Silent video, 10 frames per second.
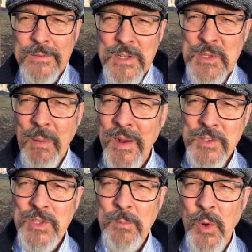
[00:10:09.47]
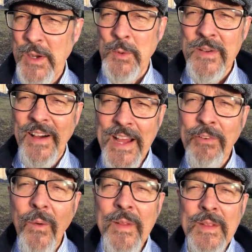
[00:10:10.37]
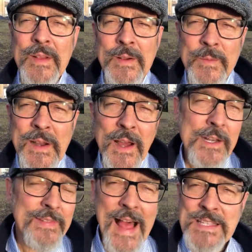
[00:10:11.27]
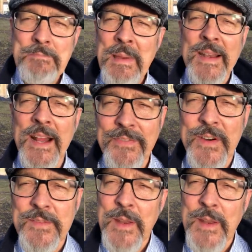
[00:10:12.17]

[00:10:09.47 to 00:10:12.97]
response, some quick revival, the kind of last-minute effort